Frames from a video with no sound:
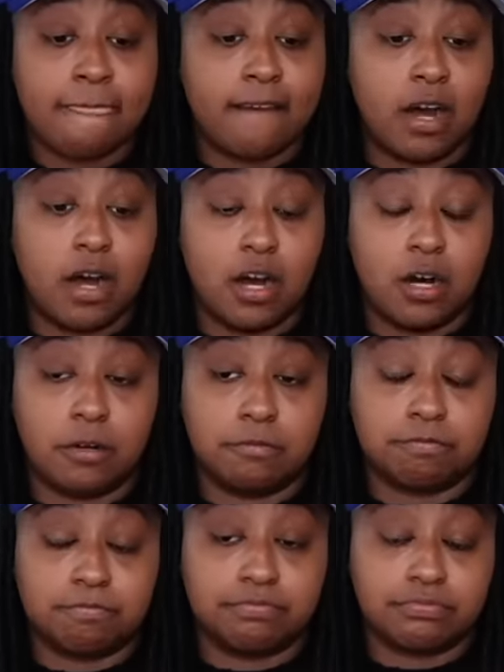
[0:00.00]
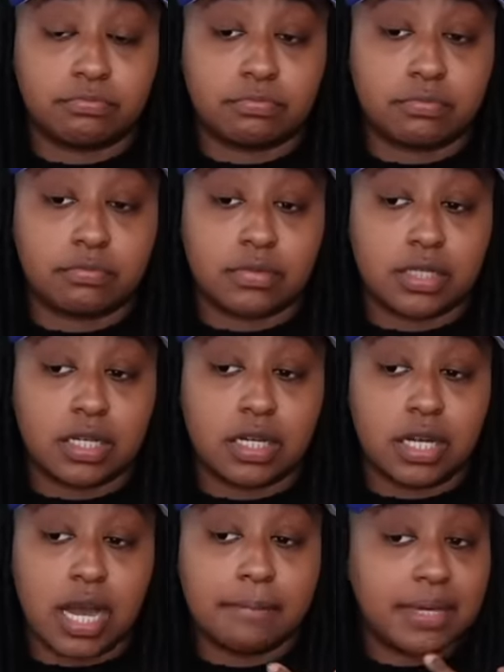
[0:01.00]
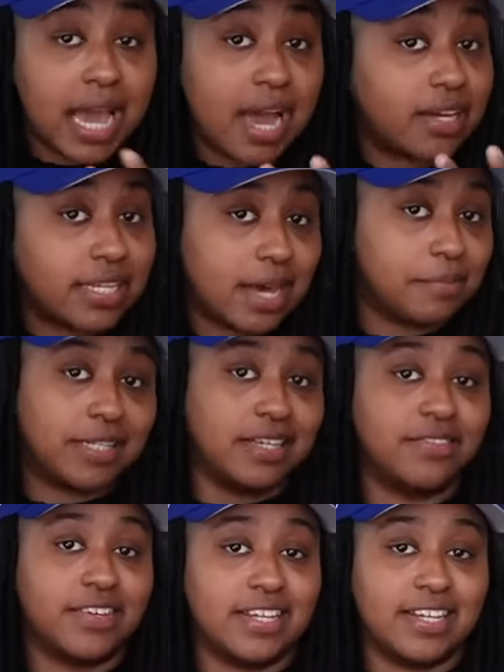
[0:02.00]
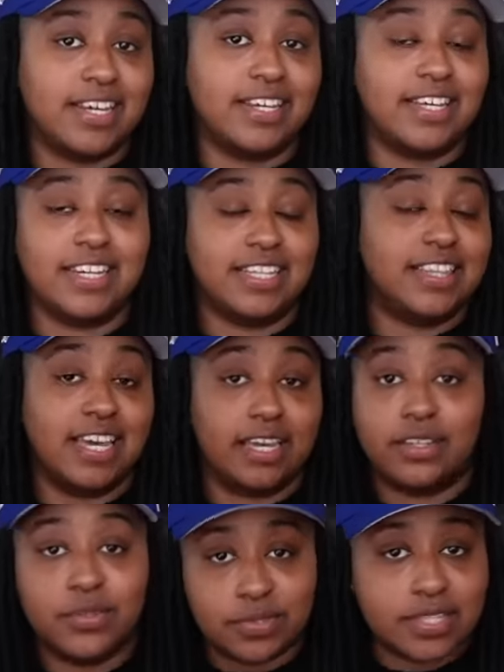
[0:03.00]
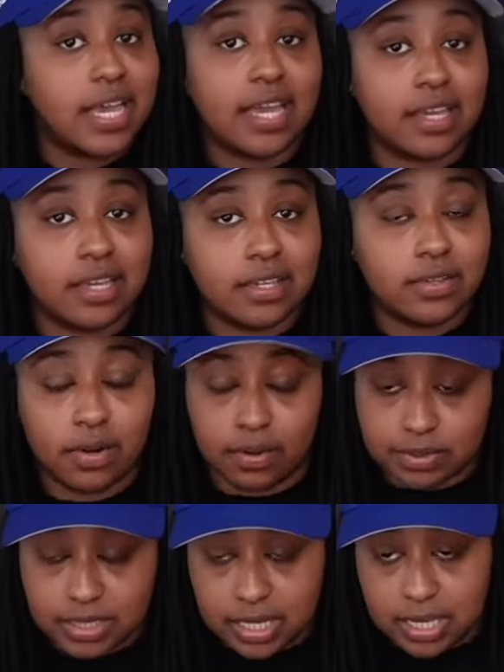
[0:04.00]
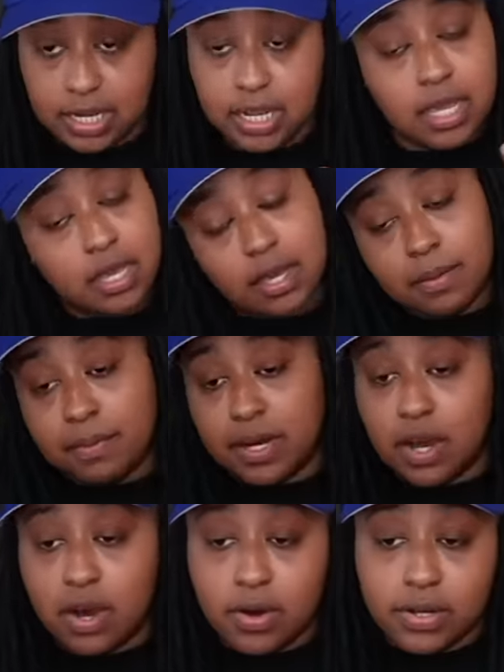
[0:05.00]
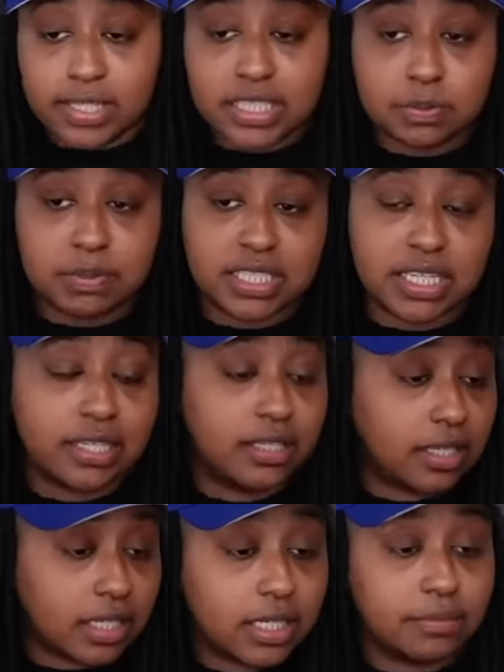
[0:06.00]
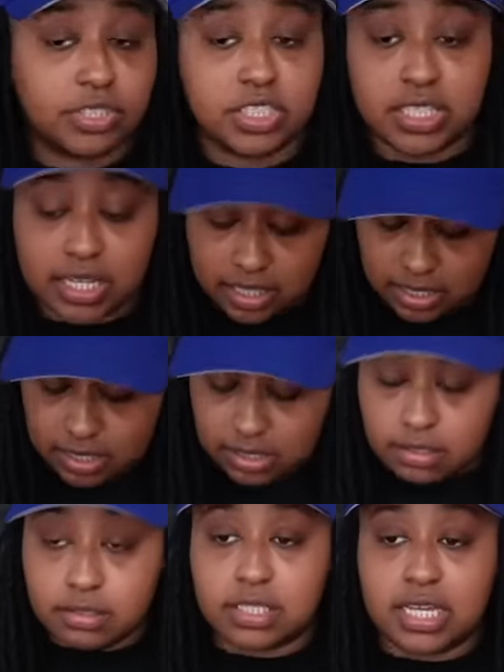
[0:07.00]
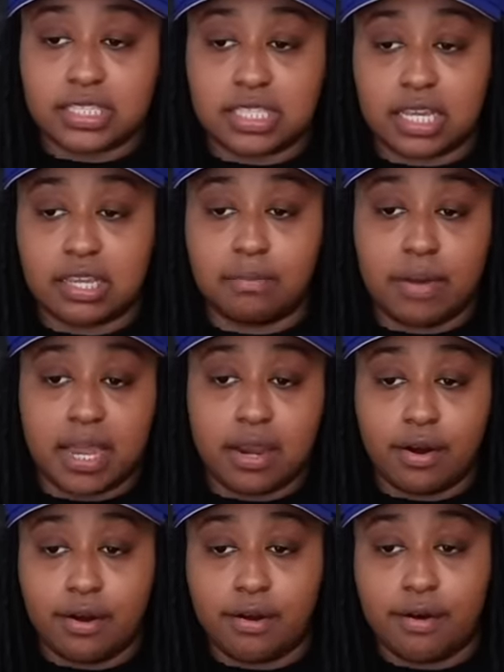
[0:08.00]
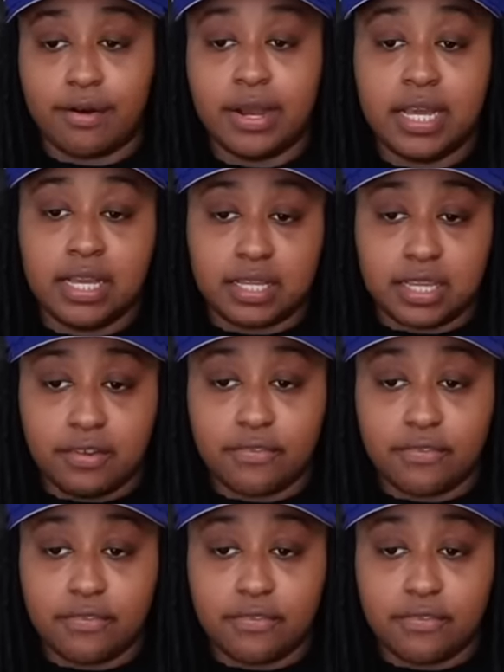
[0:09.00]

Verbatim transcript: um, I mean, how can I believe anything you say? You know what I'm saying? Well, on this particular clip, she said that Tesehki made her give